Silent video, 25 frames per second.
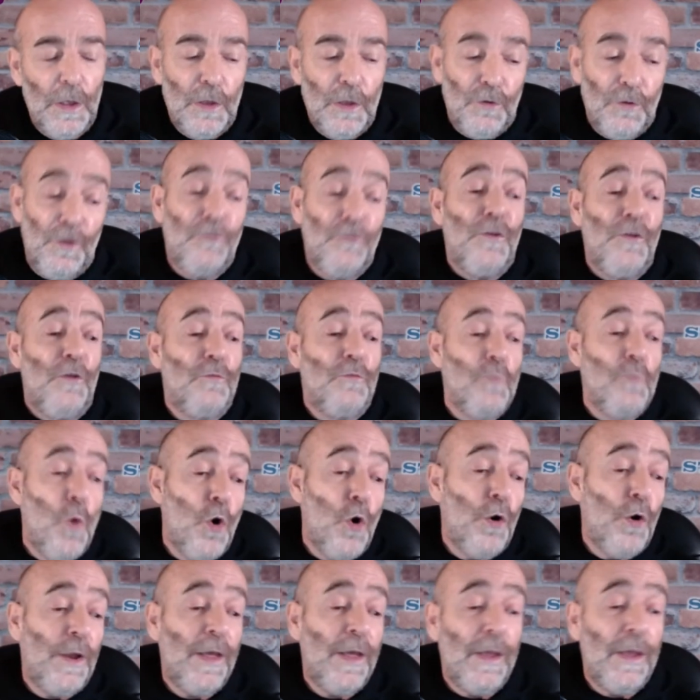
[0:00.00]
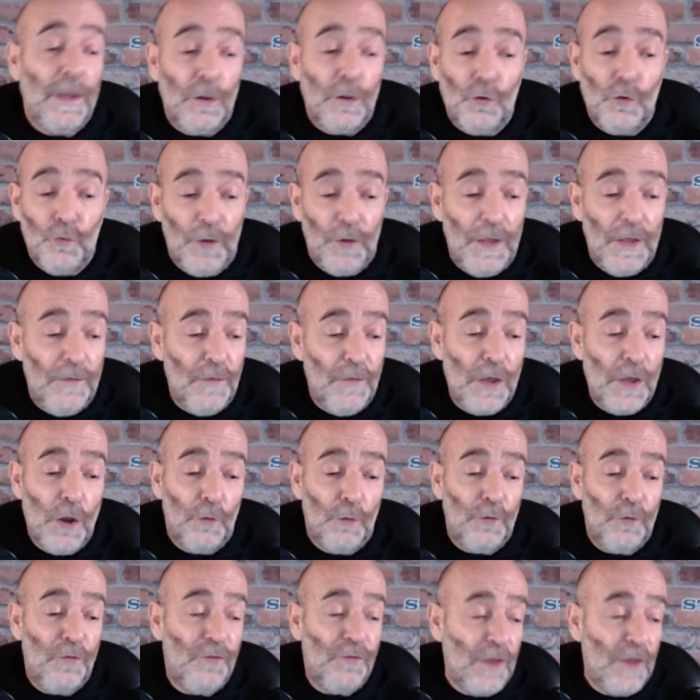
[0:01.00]
Just as mourning and grieving
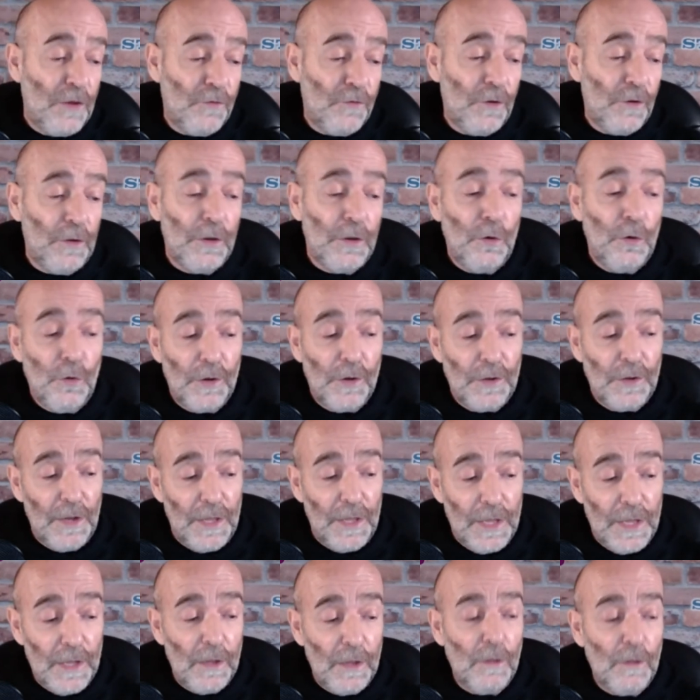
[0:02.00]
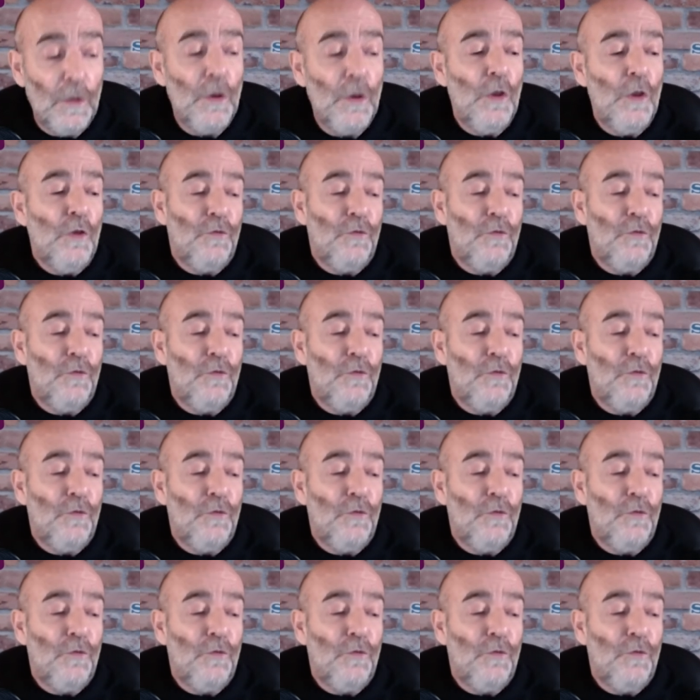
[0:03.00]
are essential in order to heal,